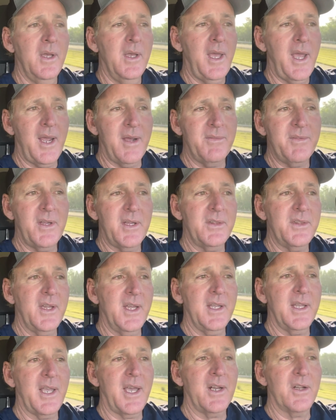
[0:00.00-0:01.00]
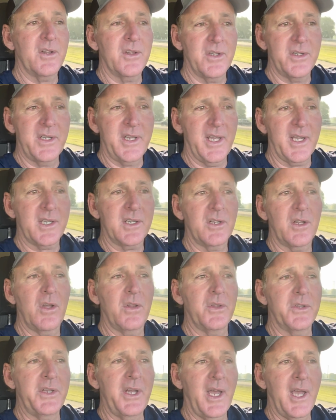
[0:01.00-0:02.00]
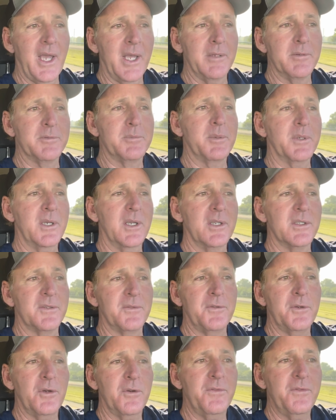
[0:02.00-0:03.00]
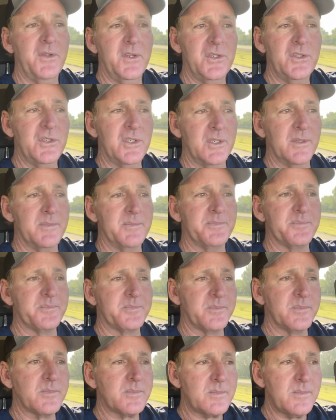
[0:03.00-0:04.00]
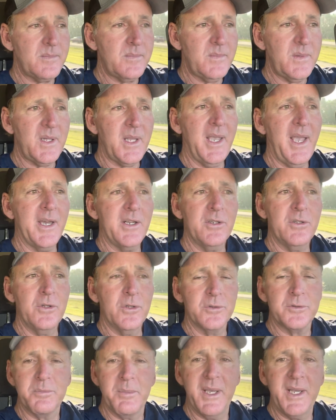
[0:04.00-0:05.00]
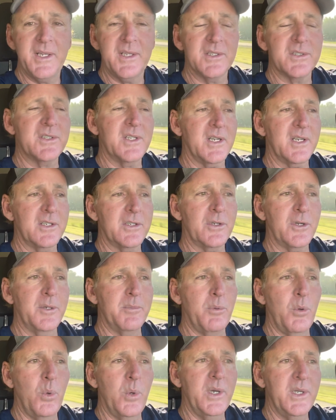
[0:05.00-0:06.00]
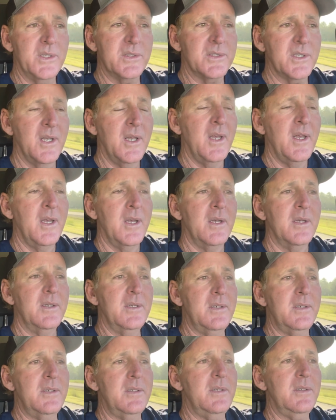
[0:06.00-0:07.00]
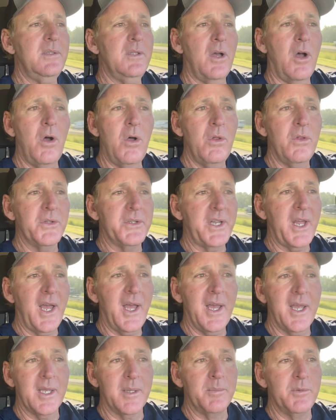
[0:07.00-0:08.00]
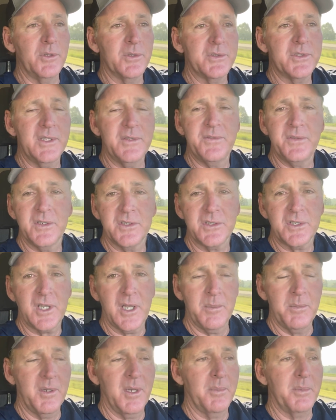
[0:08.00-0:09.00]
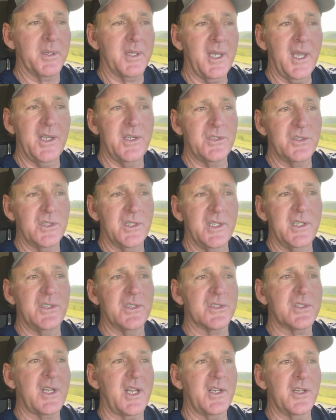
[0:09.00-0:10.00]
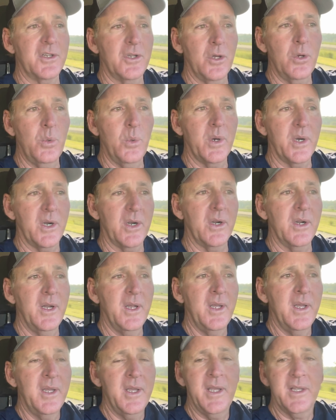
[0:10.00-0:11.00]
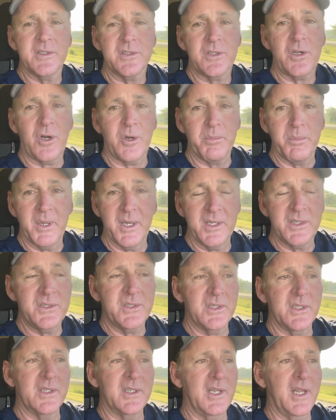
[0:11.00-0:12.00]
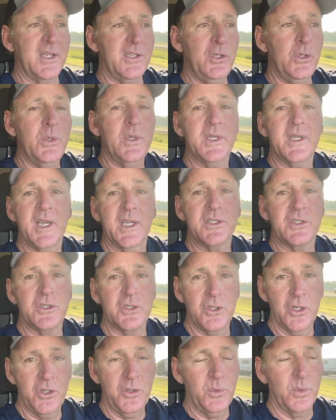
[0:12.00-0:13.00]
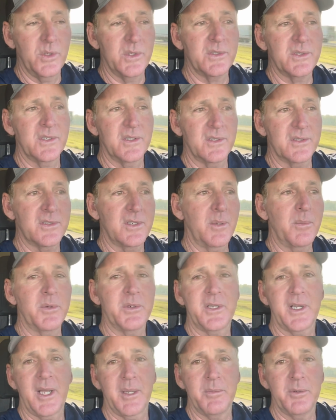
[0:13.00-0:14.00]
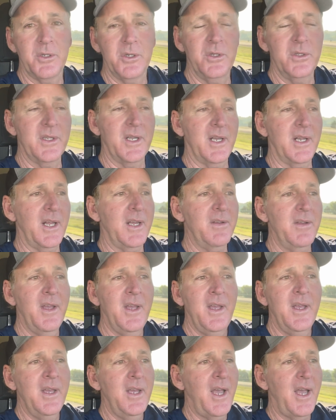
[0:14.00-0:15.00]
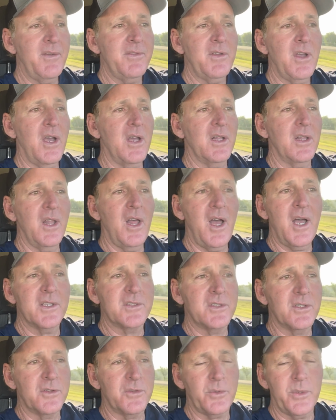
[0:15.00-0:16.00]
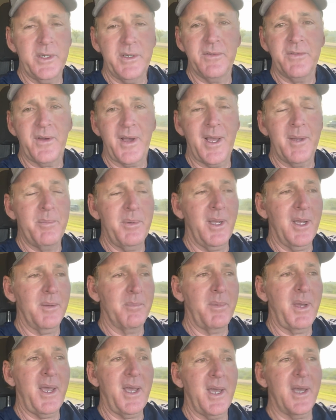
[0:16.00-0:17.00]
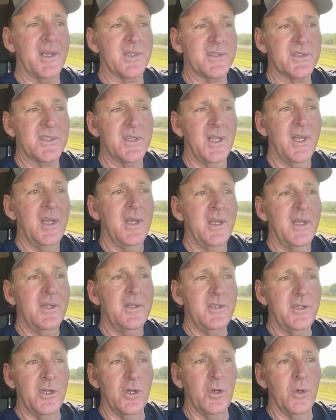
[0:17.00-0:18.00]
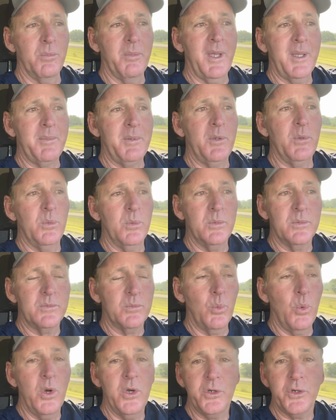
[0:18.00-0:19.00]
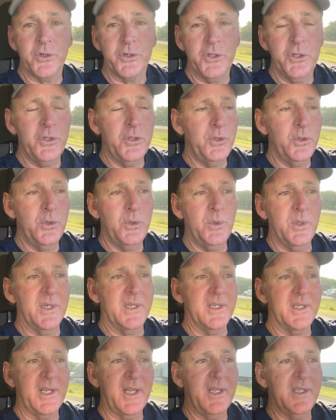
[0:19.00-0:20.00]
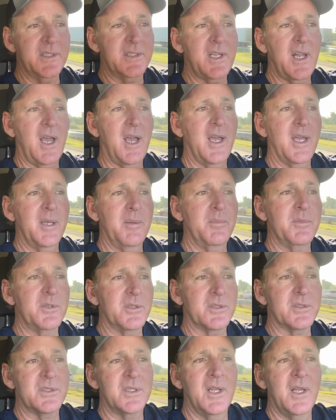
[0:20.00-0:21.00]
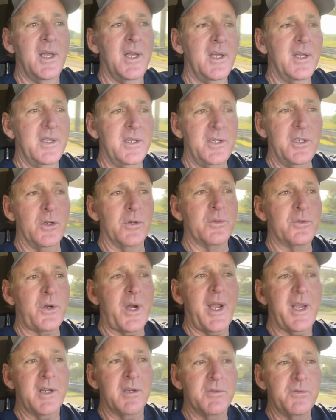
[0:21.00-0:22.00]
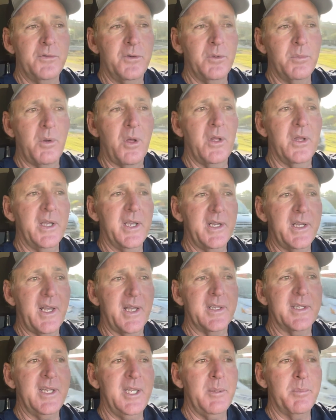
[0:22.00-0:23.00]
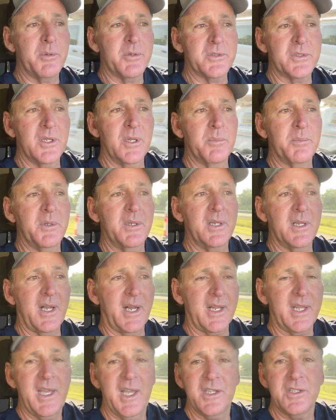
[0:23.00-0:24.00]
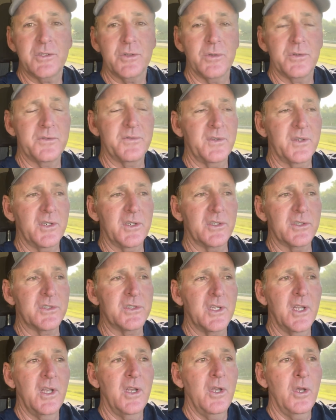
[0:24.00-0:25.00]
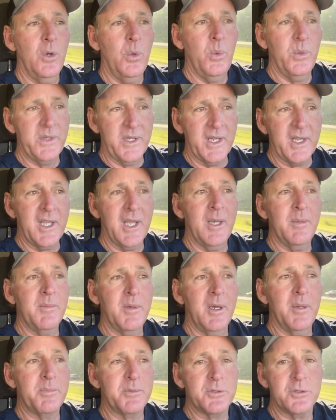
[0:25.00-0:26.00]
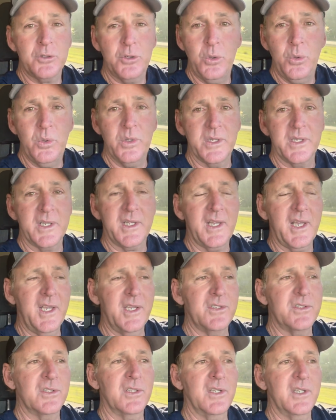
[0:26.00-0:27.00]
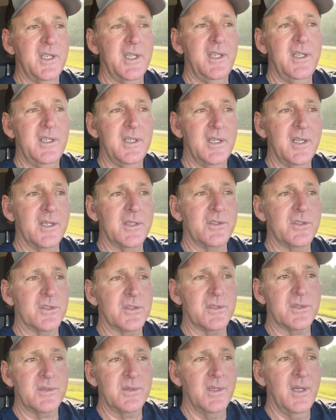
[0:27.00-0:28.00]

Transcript: Have that thing out on the deck at all the times, because if you're fishing out on those main and secondary points, all the time you'll see fish come up occasionally just out of nowhere and start busting, and you can catch good ones in the summertime doing that. I've caught lots of 3 to 5 pound bass, you know, maybe one or two in a day's time, just, you know, dragging the football head out deep or something, and I catch those fish when they come up schooling occasionally, just